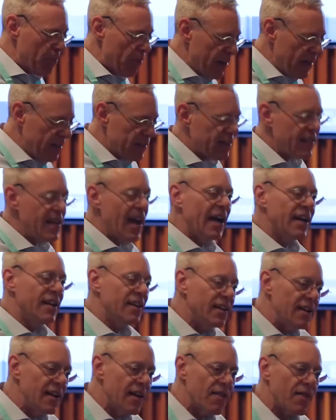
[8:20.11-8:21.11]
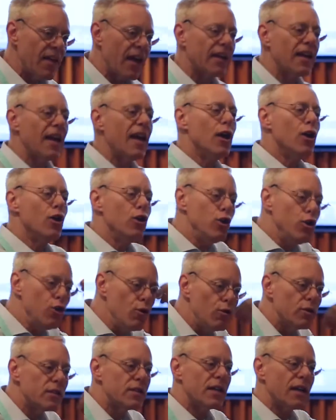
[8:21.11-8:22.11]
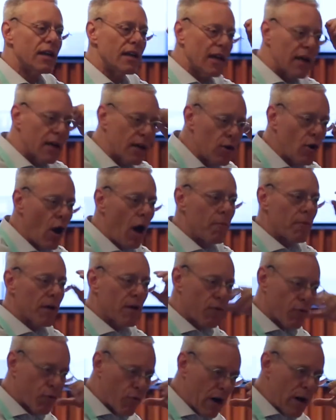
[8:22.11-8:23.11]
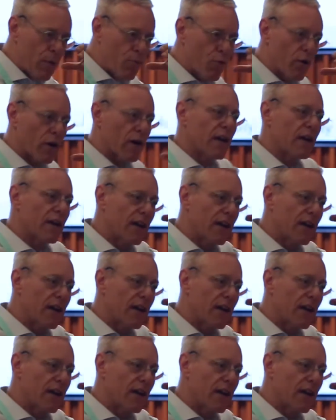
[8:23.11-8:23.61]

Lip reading: is the idea that using an economic framework,